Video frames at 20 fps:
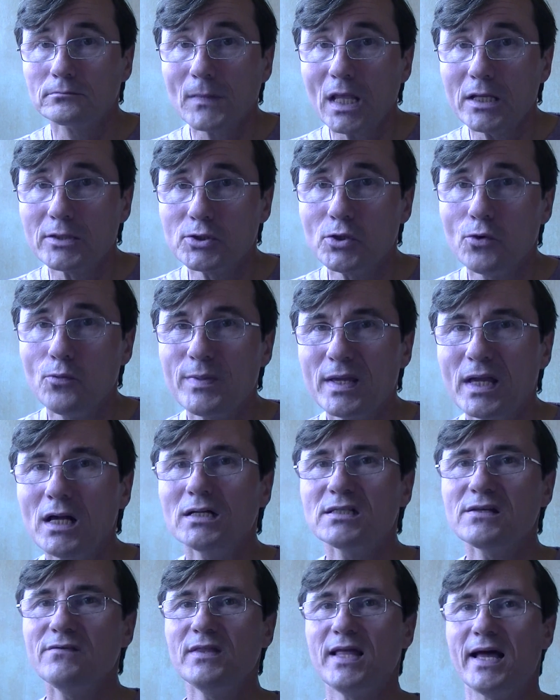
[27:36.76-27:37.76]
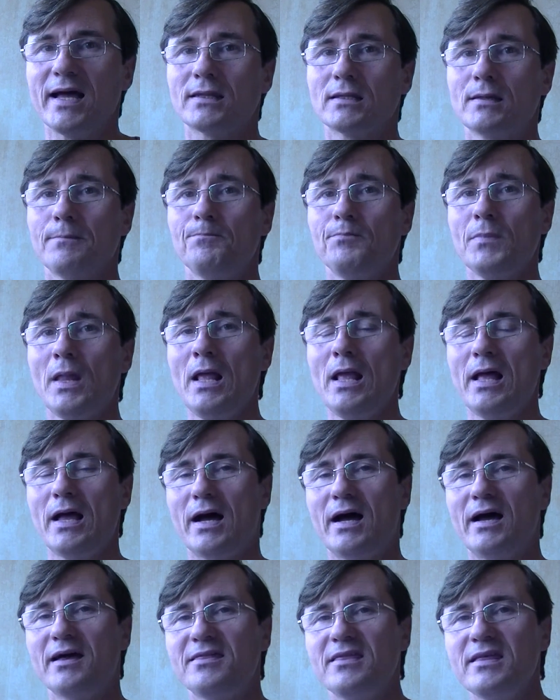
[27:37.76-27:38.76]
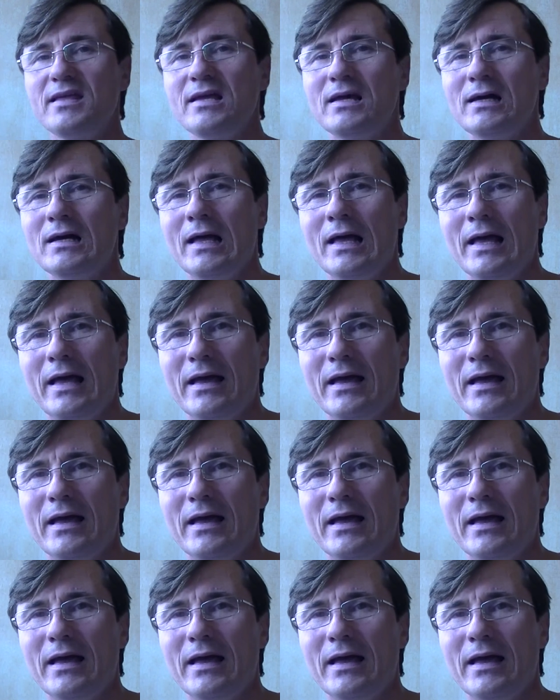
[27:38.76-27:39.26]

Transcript: So because of that, I think